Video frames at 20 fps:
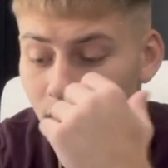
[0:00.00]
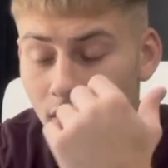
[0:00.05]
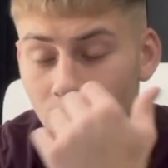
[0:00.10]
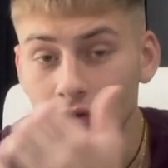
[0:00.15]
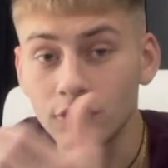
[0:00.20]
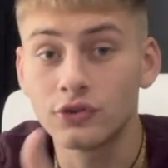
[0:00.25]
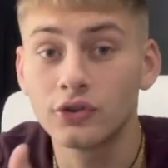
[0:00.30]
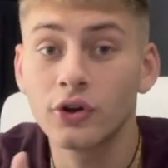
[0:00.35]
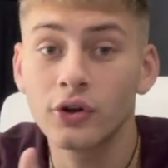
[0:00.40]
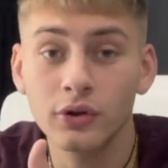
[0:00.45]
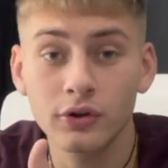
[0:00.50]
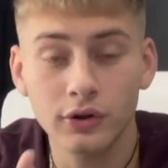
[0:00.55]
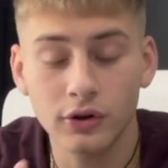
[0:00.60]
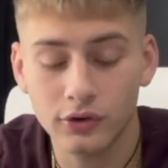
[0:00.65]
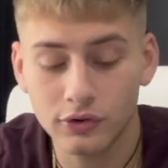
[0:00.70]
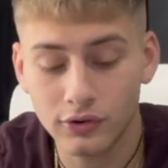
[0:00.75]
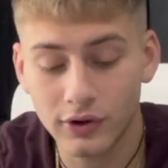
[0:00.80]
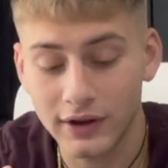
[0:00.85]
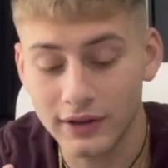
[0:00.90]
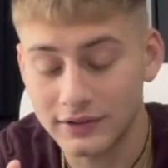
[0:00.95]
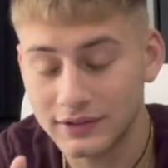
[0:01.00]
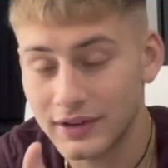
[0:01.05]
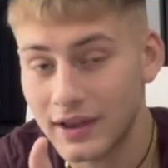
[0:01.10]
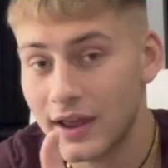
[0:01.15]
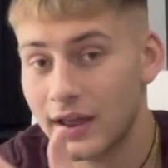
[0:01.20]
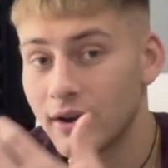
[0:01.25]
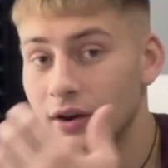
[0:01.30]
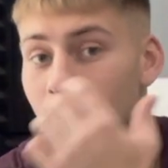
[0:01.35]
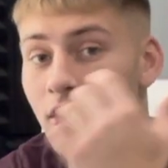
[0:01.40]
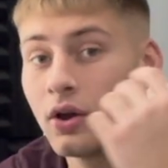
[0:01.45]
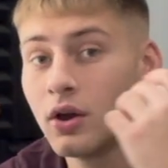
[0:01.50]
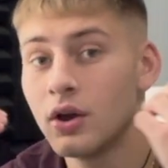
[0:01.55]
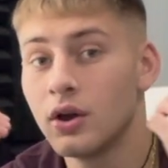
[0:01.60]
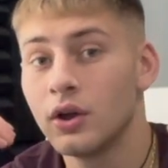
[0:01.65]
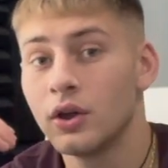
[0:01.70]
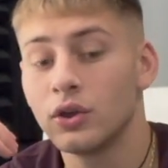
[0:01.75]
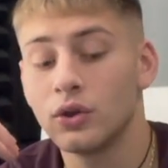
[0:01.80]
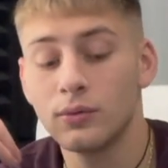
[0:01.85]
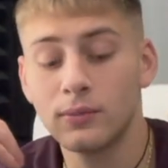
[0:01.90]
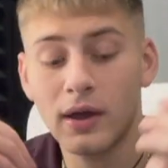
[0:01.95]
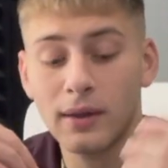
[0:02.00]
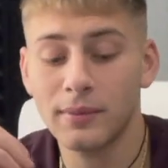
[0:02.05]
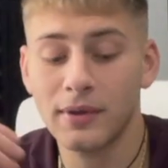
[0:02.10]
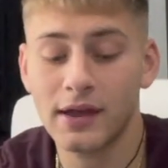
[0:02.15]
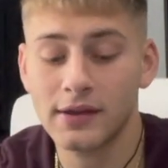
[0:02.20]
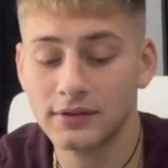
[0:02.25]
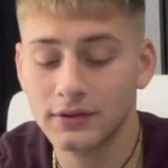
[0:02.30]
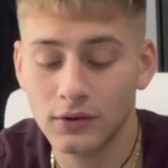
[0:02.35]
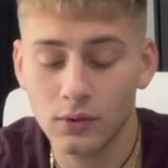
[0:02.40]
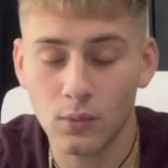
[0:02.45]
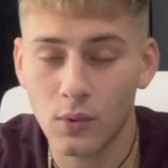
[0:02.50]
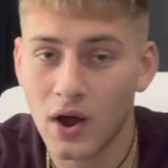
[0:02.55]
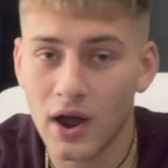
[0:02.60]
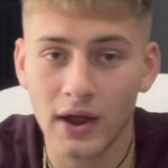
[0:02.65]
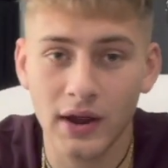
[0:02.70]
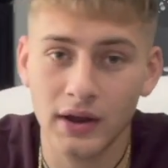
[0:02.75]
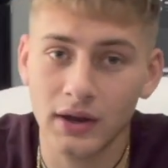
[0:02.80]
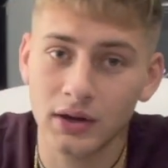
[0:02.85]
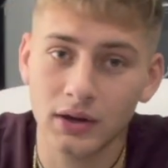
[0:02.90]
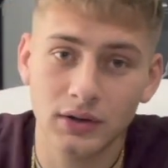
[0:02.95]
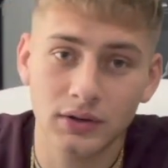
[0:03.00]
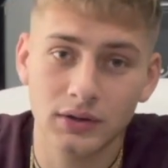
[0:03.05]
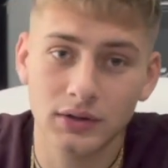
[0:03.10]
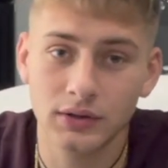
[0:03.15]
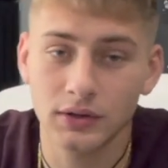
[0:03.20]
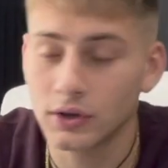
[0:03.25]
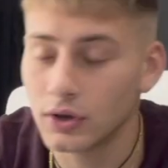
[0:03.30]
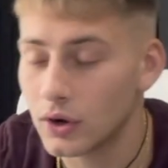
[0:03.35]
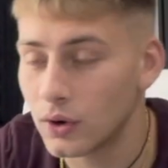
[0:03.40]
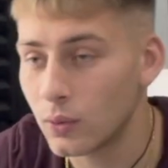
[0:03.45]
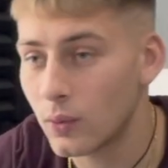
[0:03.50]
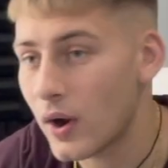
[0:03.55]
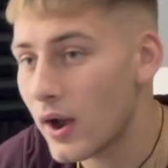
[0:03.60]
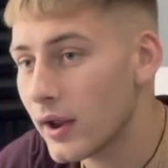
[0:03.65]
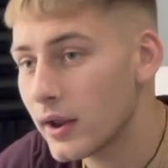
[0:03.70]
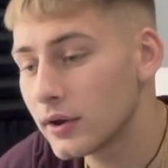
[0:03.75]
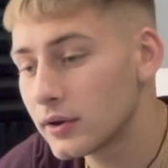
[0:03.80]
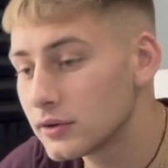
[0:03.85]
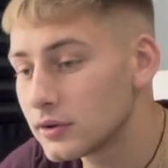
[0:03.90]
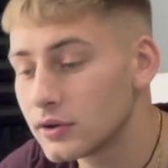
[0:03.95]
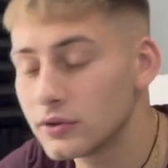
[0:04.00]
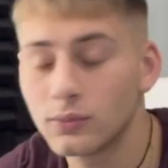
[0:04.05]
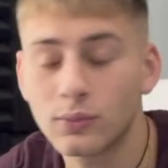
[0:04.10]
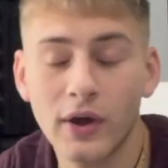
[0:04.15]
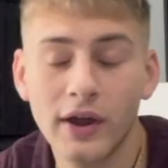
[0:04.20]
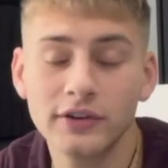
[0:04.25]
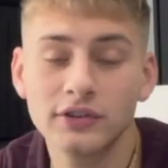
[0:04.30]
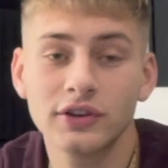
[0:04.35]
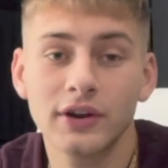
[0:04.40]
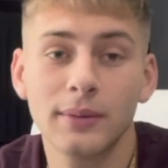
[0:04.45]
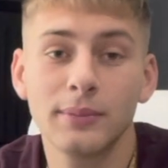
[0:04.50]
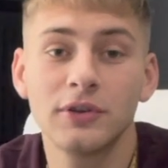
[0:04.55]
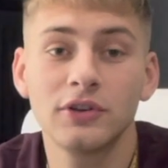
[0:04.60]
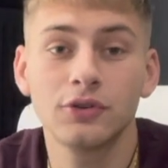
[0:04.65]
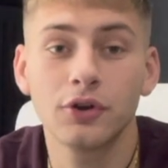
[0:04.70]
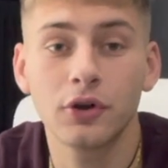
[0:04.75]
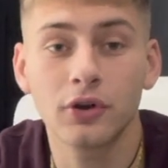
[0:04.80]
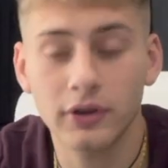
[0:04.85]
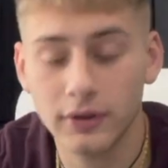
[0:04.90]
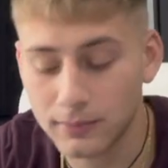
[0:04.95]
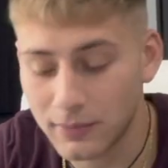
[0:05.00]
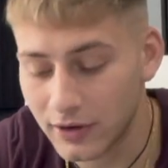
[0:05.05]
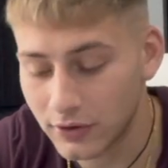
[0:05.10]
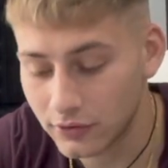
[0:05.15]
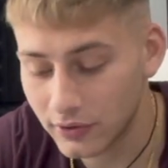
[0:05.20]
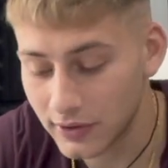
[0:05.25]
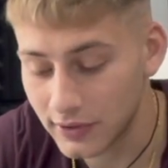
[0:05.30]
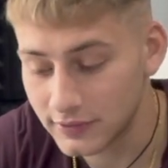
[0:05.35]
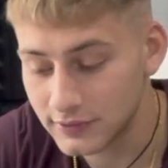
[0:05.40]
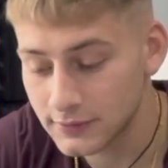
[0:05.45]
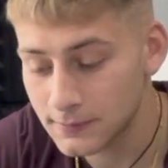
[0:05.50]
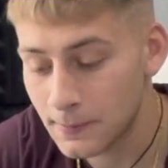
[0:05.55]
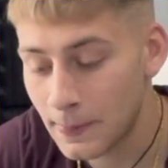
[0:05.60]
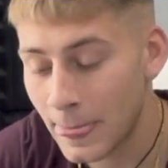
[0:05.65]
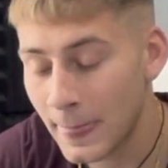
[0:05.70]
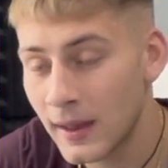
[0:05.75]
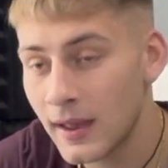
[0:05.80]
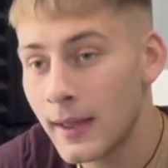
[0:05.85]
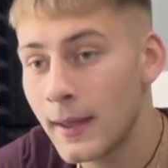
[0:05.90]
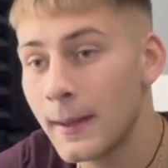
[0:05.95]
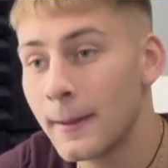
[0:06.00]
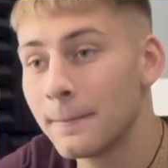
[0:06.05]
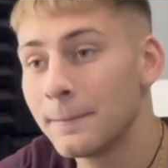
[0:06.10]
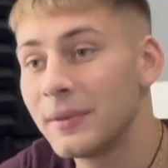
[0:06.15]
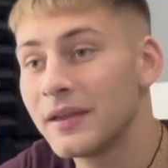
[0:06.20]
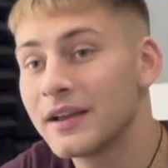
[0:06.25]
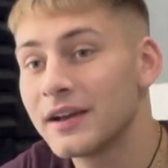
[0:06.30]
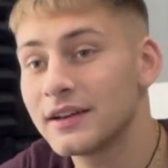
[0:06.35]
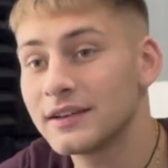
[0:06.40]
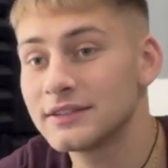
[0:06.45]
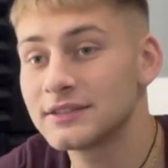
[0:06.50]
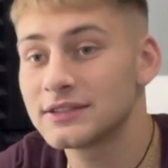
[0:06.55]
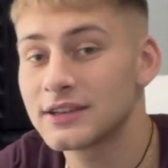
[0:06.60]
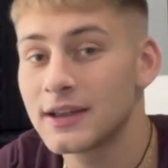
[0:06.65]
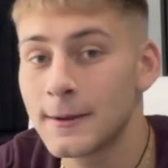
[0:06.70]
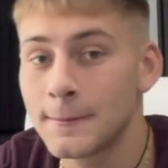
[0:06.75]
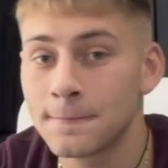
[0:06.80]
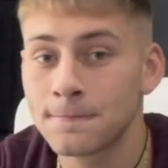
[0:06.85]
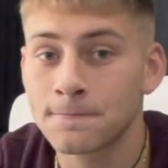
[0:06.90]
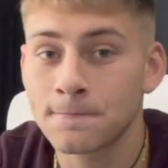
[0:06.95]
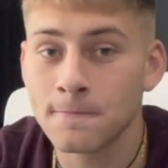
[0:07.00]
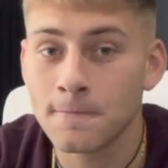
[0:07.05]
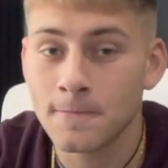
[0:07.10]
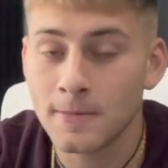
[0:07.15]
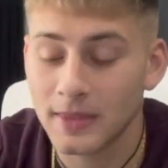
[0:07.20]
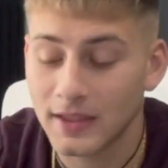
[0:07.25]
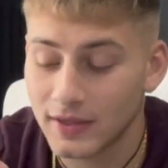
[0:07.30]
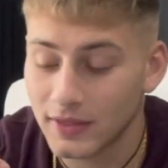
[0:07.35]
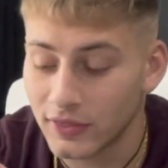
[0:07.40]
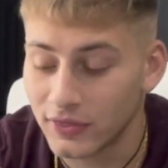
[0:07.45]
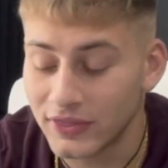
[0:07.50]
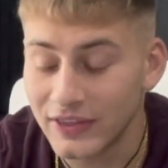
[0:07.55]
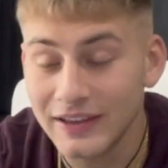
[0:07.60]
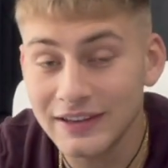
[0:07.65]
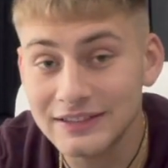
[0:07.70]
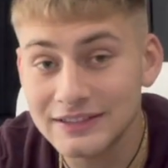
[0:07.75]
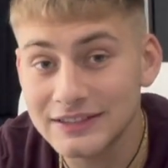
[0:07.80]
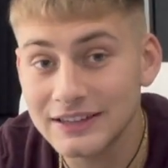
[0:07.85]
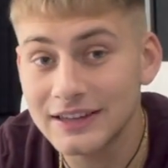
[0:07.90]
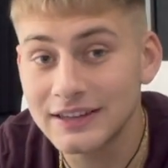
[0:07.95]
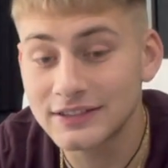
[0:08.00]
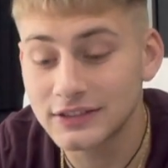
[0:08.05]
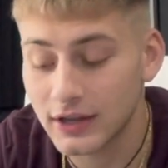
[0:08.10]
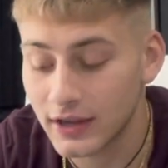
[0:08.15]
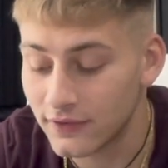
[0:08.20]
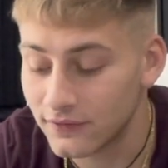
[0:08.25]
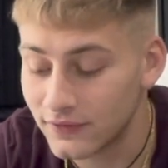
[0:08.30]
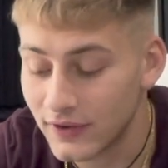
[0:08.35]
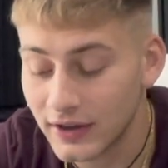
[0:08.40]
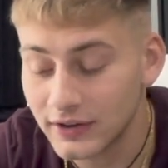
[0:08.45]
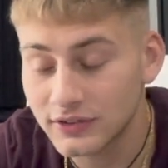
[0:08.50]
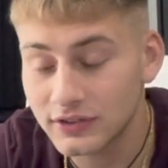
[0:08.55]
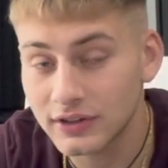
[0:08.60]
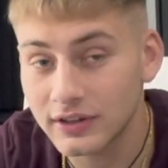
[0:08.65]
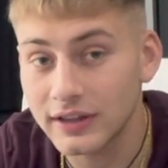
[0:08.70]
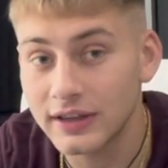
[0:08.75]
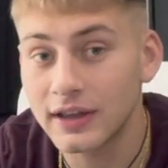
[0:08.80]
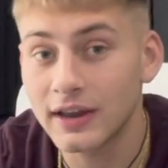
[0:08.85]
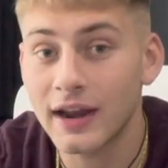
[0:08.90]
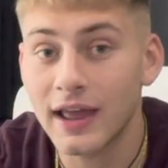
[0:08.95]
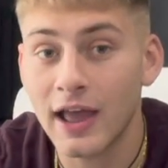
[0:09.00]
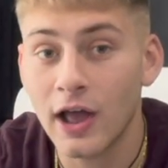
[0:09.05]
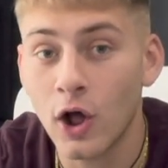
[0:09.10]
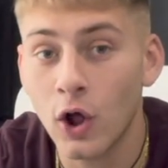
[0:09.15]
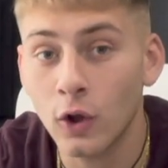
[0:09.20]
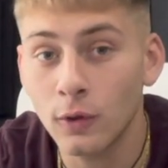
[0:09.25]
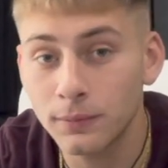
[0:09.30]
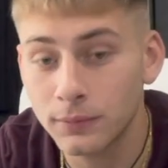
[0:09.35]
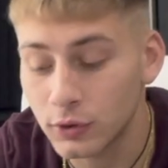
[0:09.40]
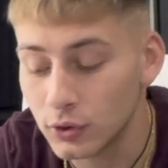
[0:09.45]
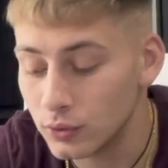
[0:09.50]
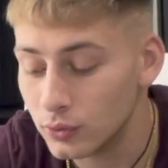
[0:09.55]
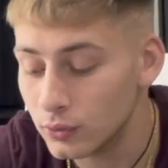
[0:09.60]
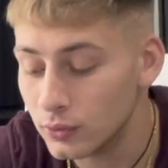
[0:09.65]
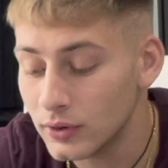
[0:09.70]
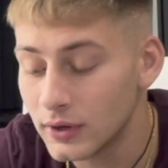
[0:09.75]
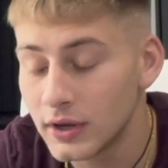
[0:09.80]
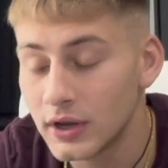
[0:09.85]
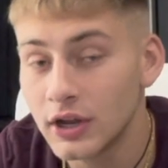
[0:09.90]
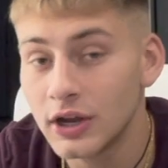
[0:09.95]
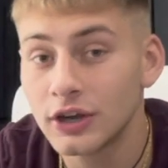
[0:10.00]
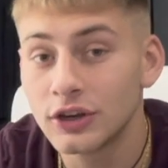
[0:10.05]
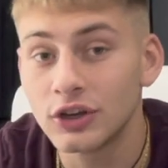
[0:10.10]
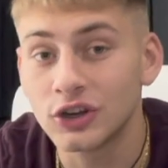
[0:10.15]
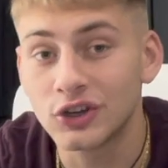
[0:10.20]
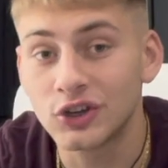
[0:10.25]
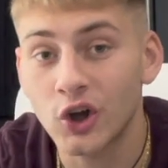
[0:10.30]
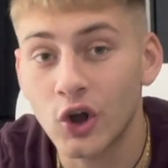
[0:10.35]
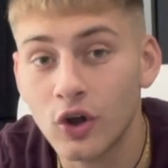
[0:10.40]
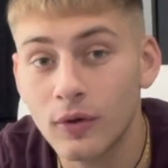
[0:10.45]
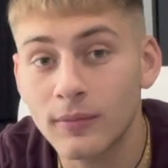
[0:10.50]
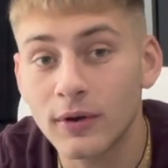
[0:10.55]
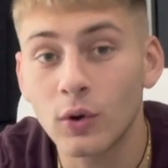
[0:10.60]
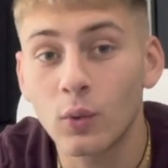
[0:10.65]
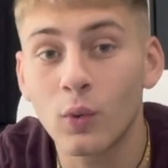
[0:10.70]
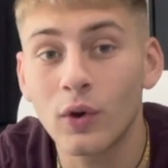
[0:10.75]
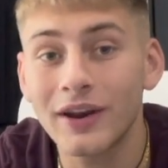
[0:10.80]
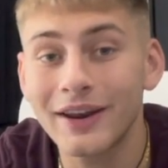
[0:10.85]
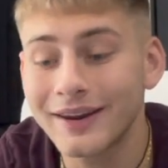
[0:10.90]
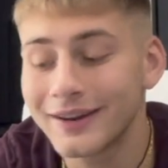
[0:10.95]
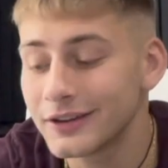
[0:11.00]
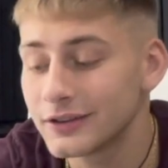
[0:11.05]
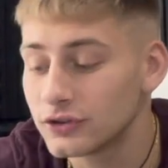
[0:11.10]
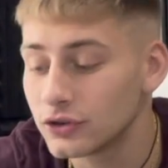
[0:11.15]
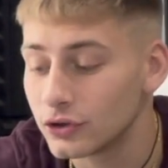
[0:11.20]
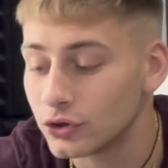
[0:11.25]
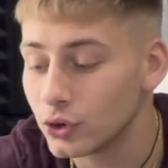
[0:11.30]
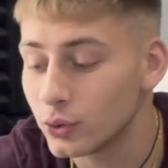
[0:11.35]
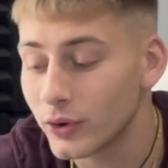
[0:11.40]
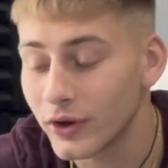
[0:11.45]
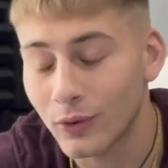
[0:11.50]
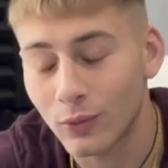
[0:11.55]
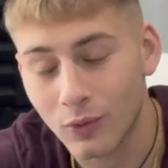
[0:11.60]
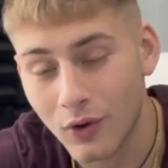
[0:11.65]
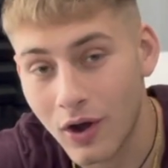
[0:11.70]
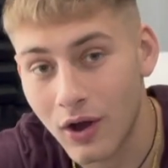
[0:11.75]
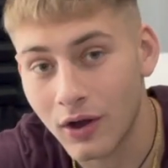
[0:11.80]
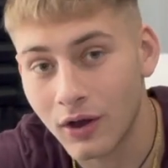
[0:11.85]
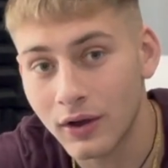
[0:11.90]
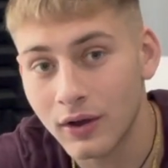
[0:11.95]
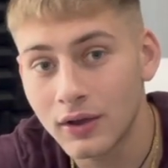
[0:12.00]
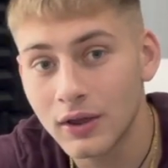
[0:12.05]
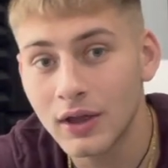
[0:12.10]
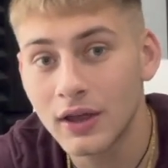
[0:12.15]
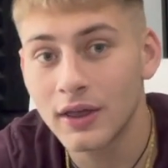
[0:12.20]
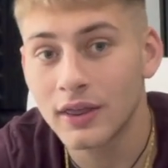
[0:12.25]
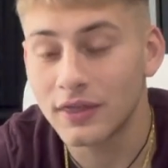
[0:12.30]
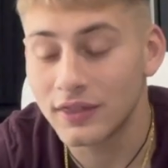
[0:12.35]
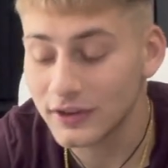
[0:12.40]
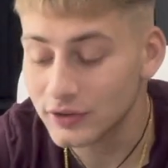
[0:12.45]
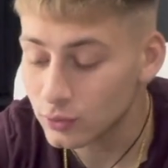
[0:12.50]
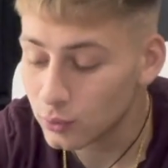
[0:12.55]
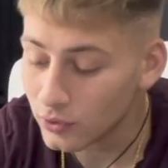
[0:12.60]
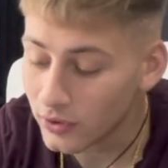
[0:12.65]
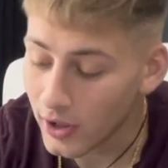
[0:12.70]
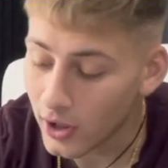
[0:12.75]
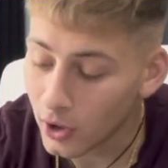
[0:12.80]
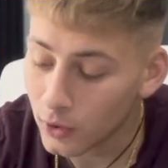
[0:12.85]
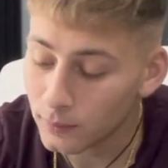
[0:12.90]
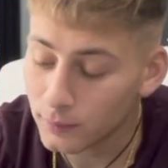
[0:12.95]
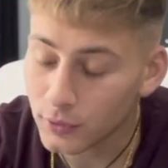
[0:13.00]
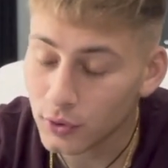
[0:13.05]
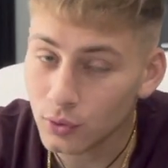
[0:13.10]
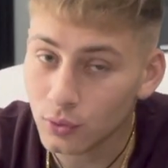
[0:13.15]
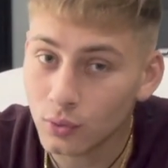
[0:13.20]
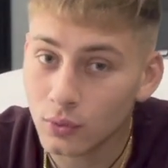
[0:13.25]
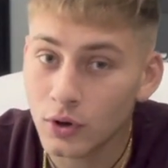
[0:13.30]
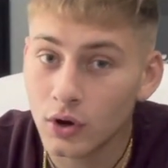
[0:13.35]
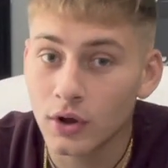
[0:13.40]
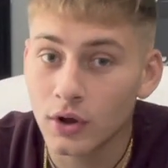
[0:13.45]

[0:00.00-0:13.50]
journal your trades. And you might be asking why should I be journaling my trades? Because this is eventually going to help you determine what it is you're doing wrong. This will help you